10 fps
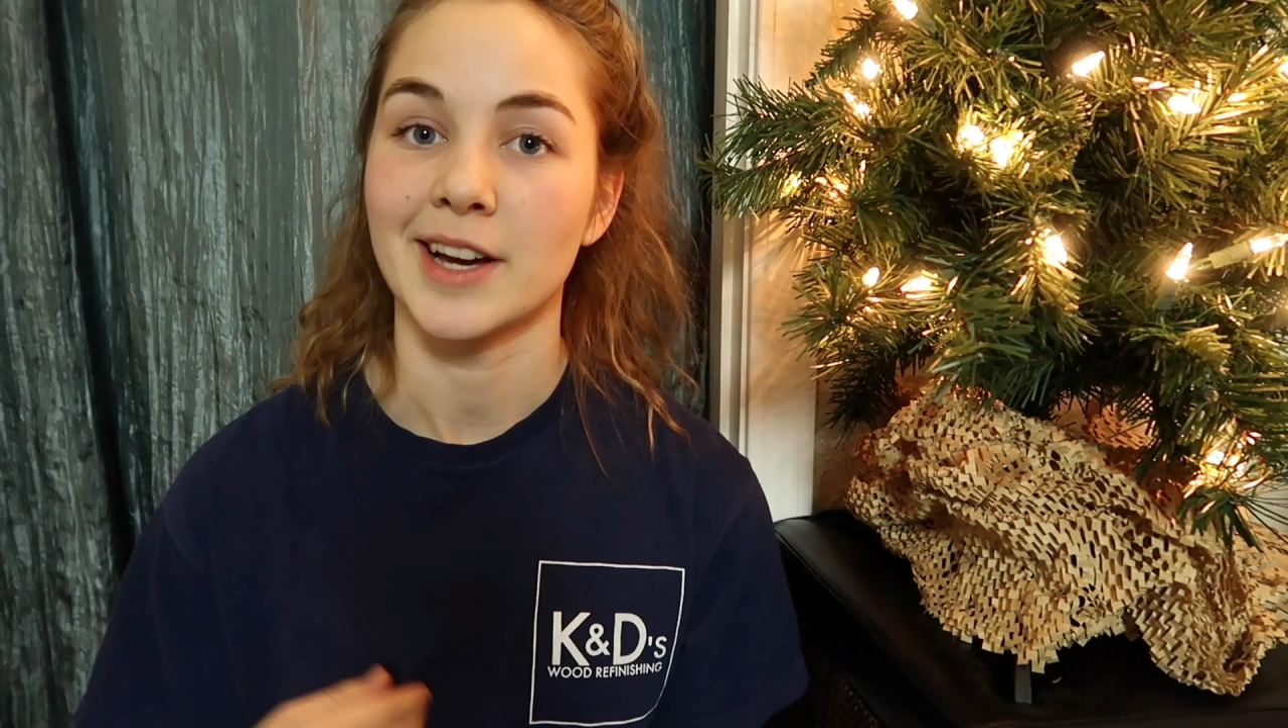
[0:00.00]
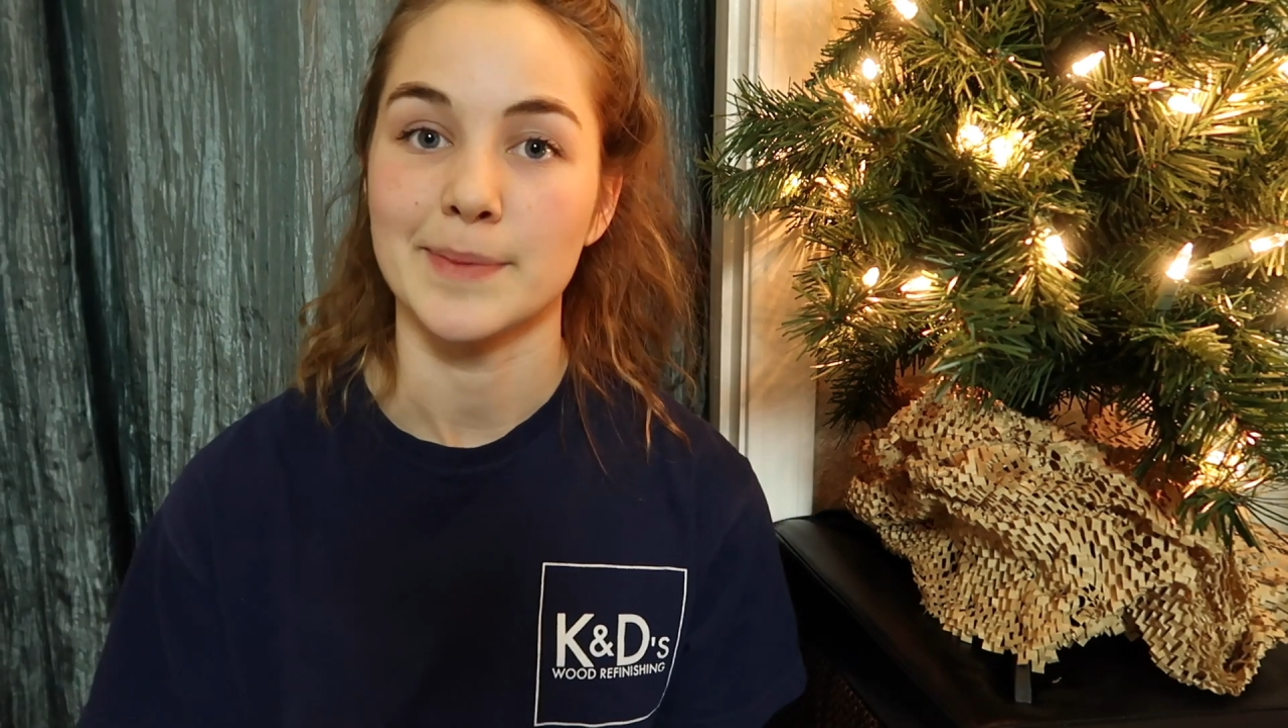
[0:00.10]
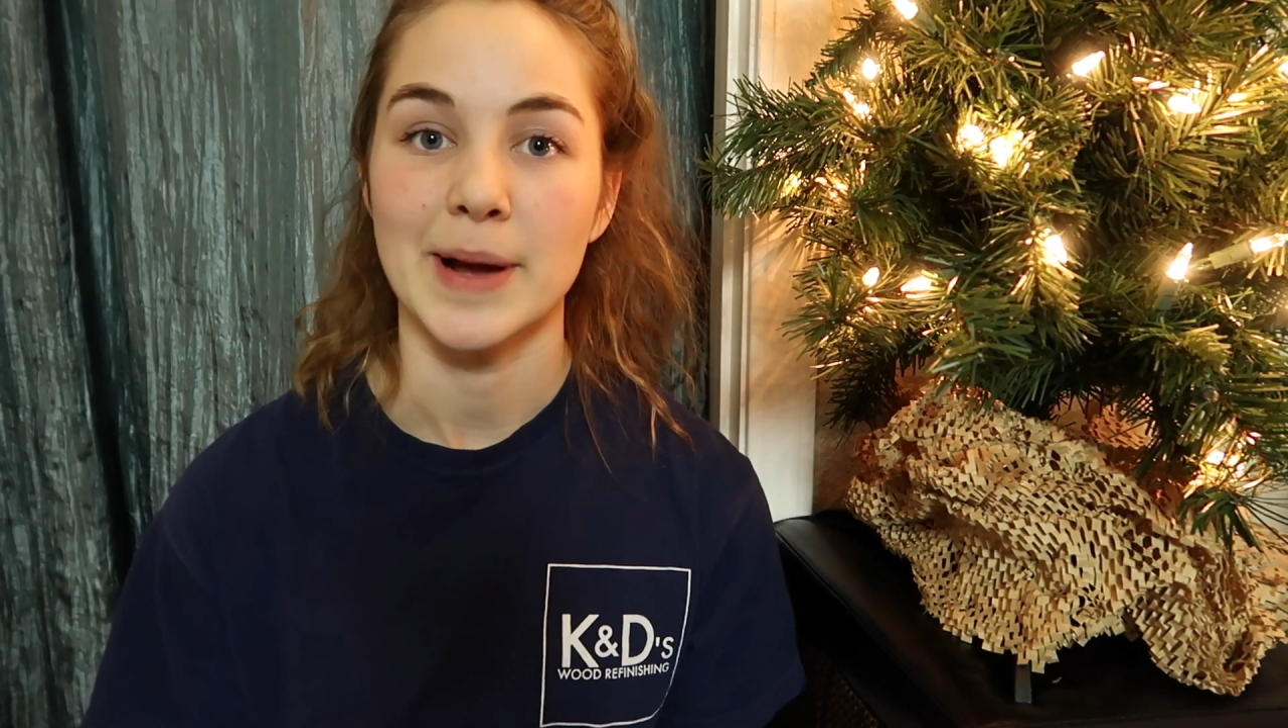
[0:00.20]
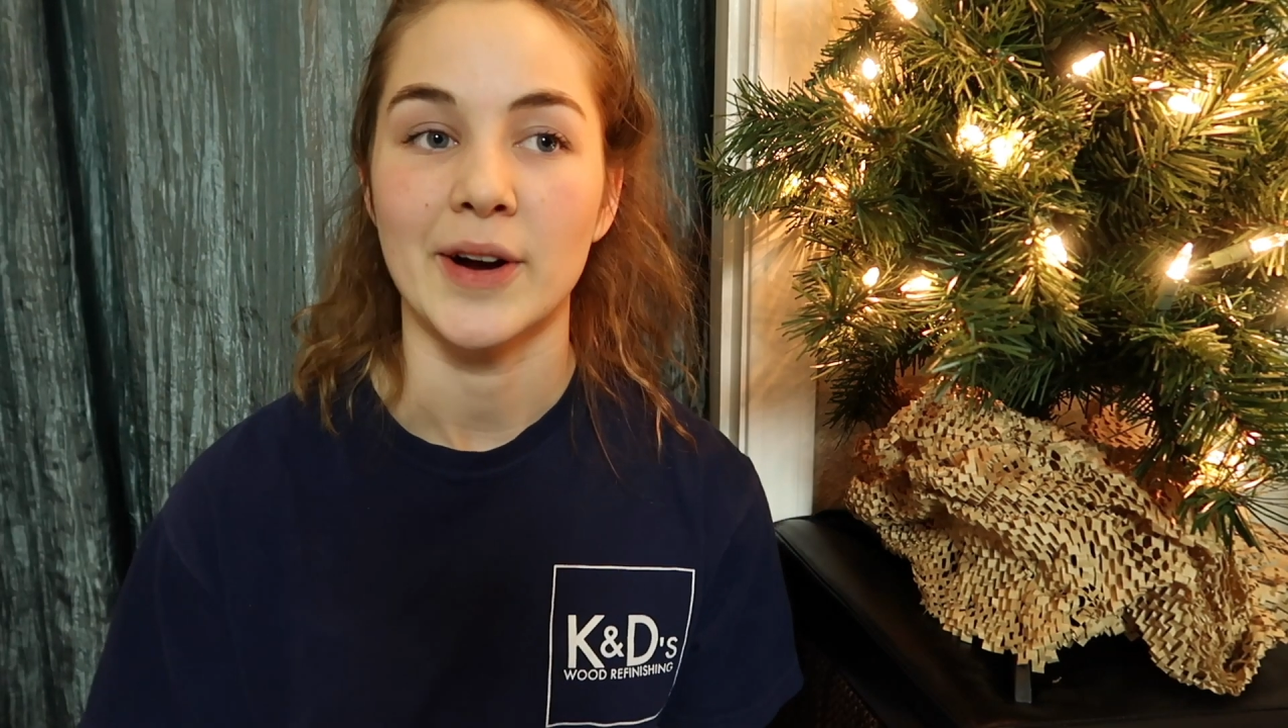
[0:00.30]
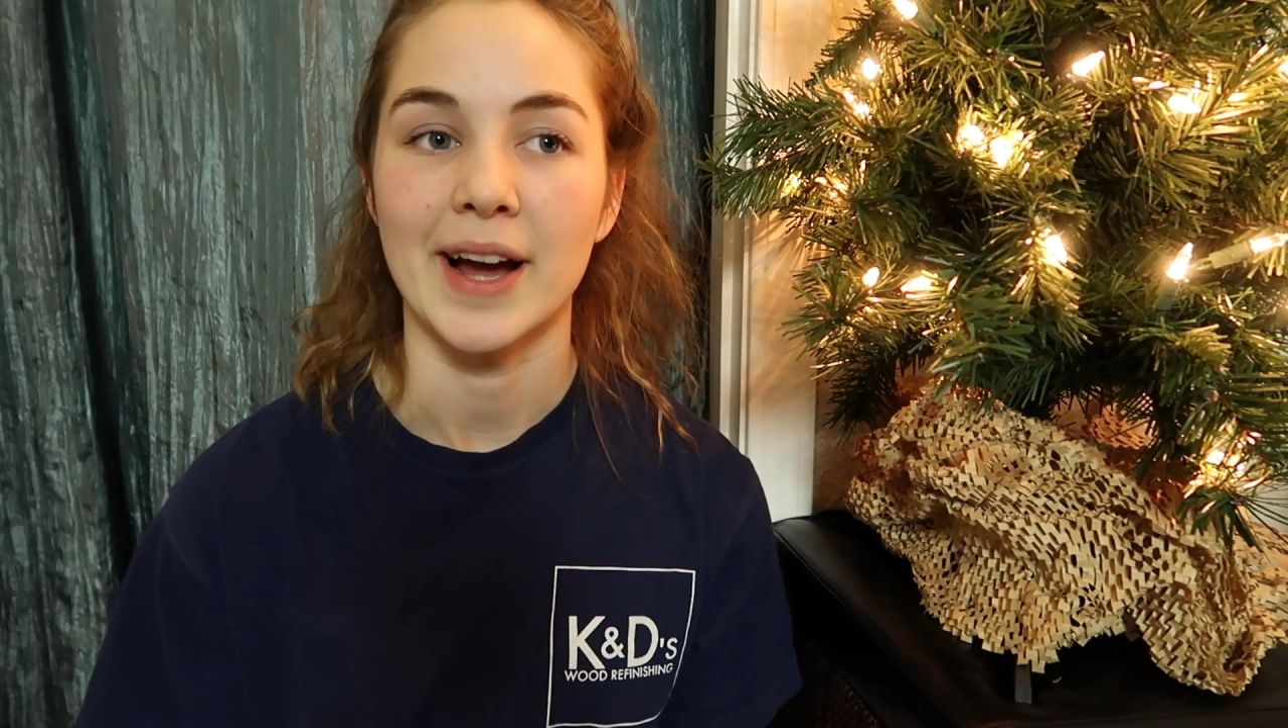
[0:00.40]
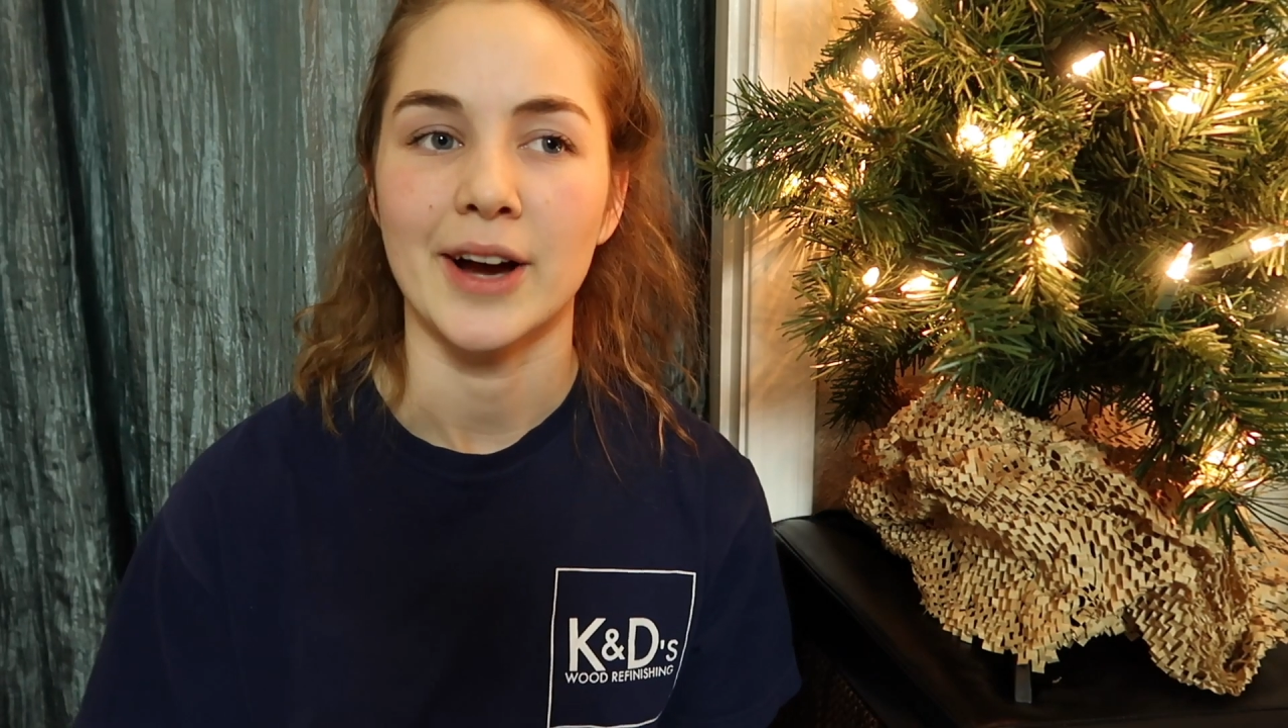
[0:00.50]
thought about